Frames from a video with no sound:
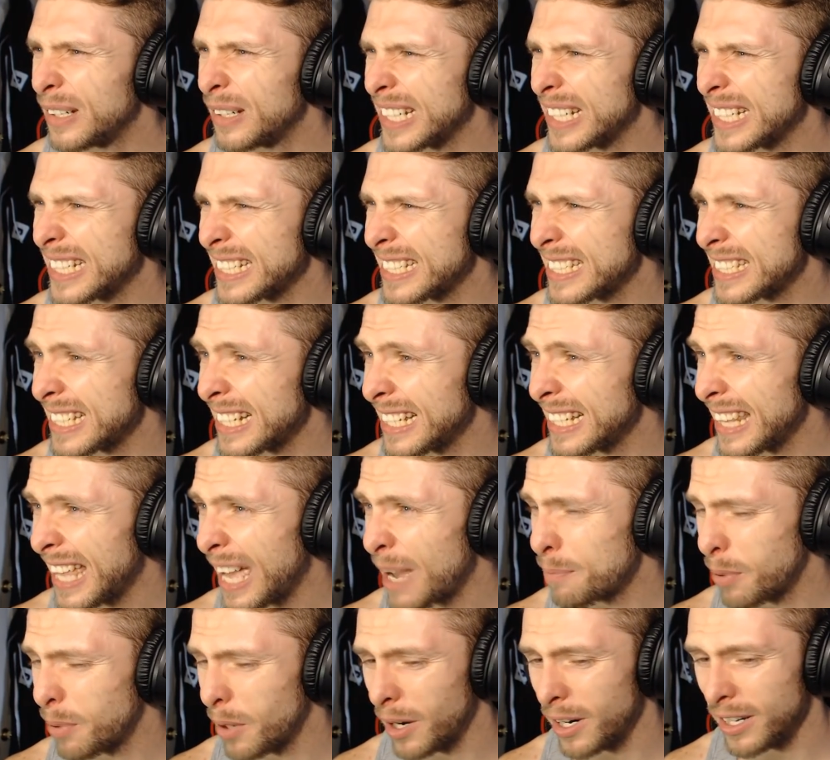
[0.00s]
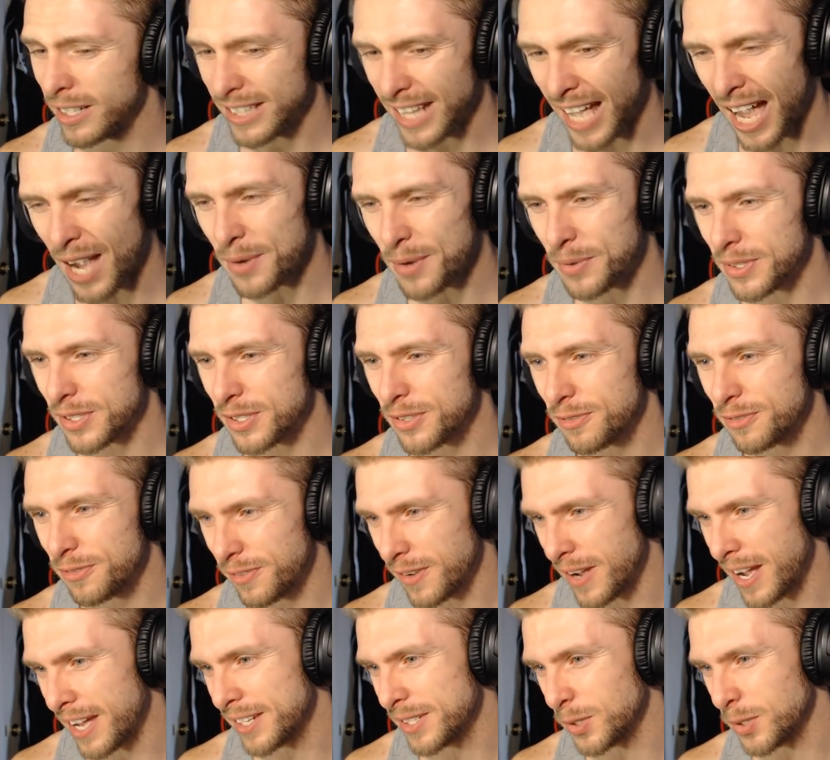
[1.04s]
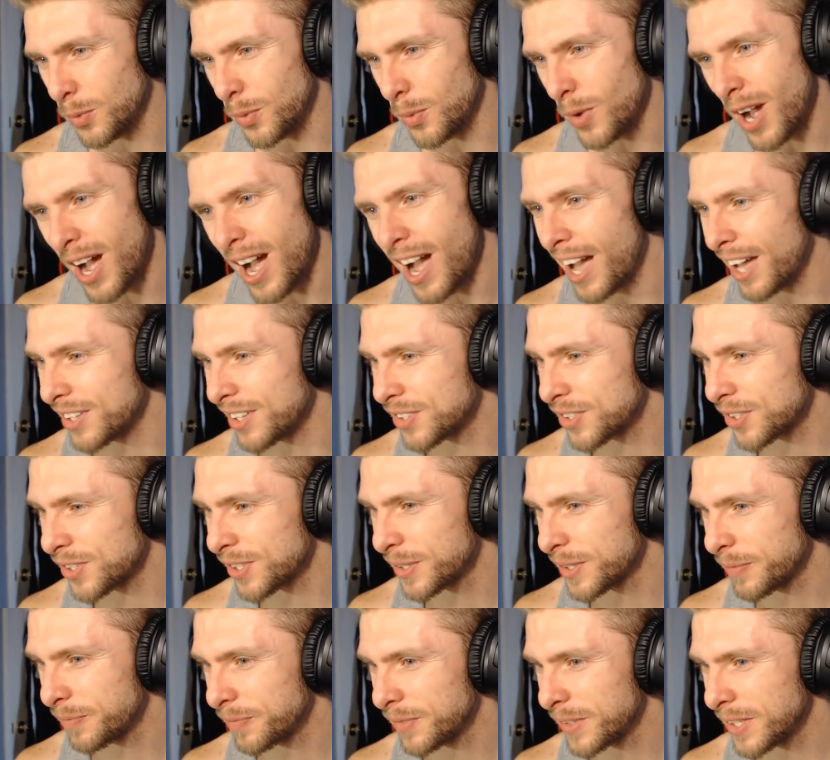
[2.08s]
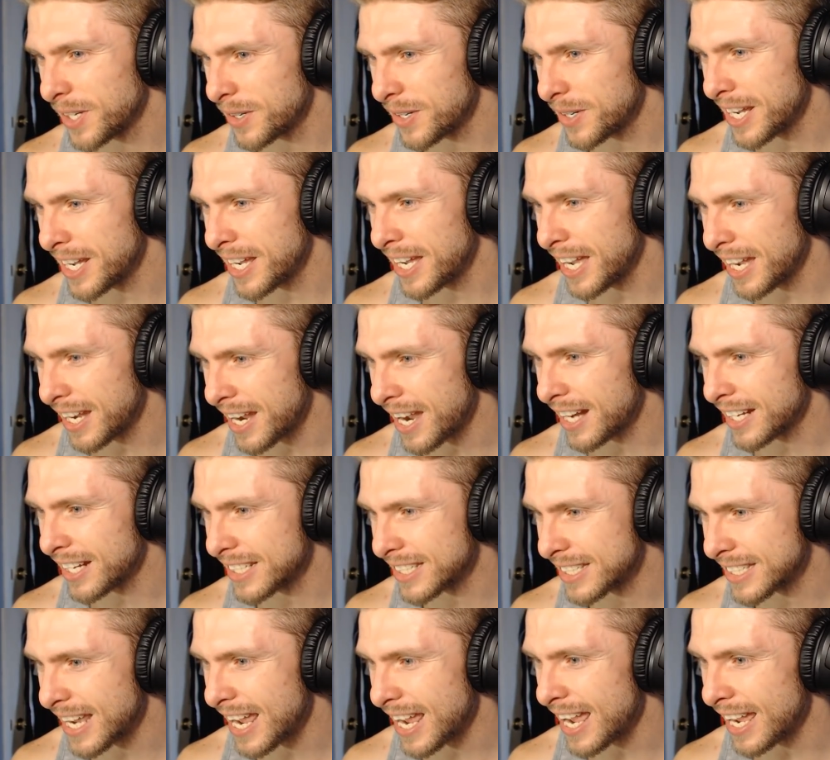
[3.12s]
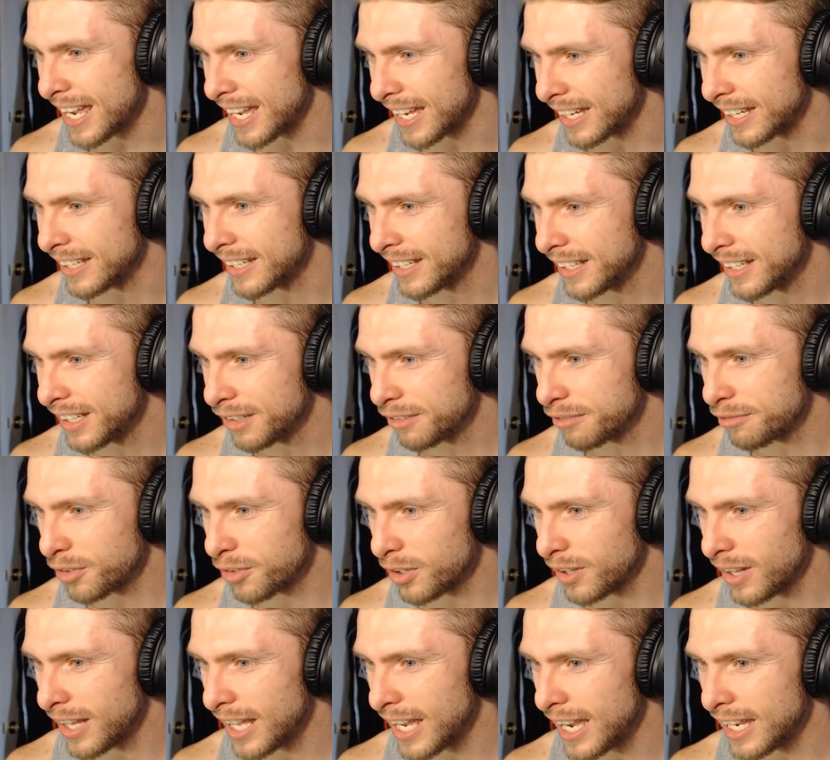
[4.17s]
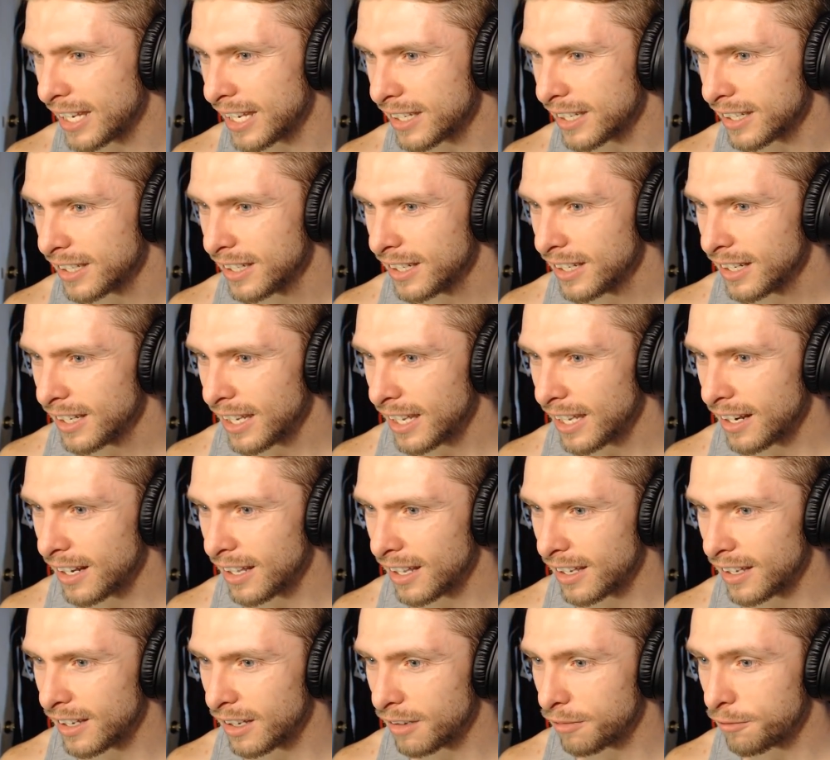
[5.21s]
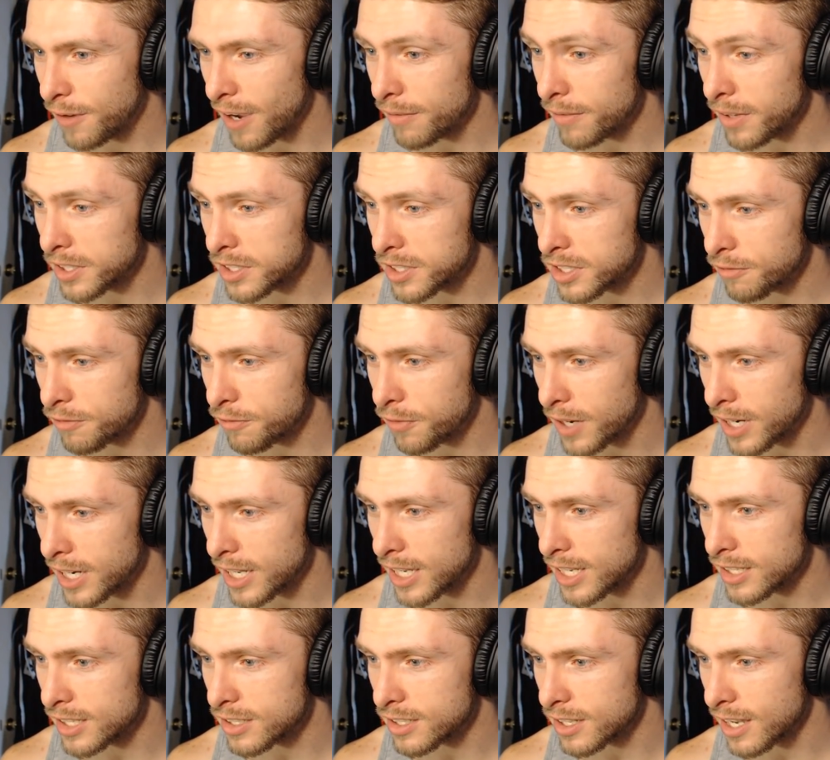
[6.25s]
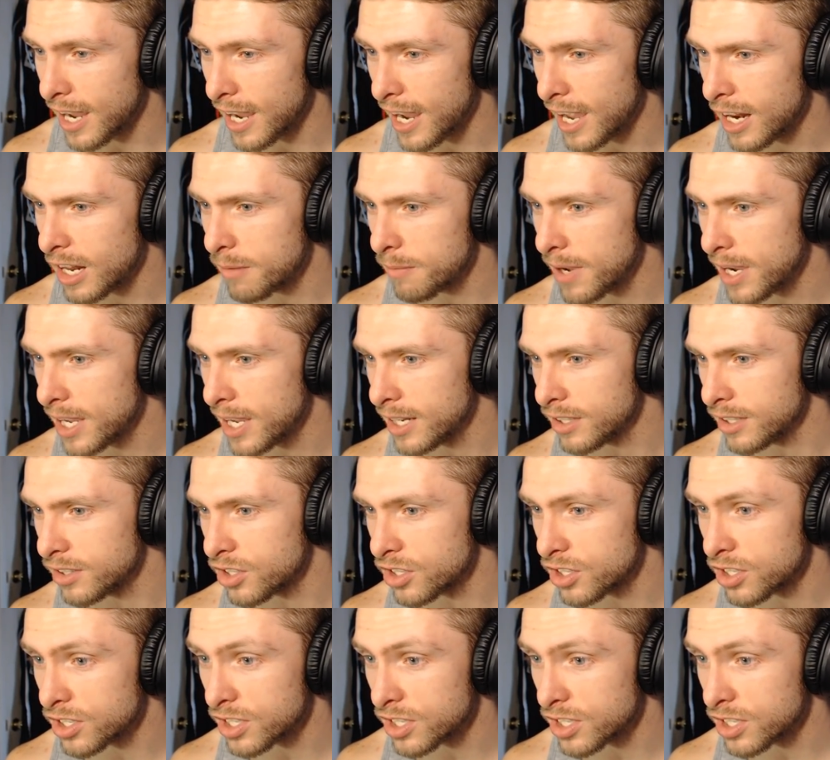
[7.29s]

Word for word: I wish I saw that part. That was fun to watch. You know what I gotta say? For like, and Five Nights at Freddy's animated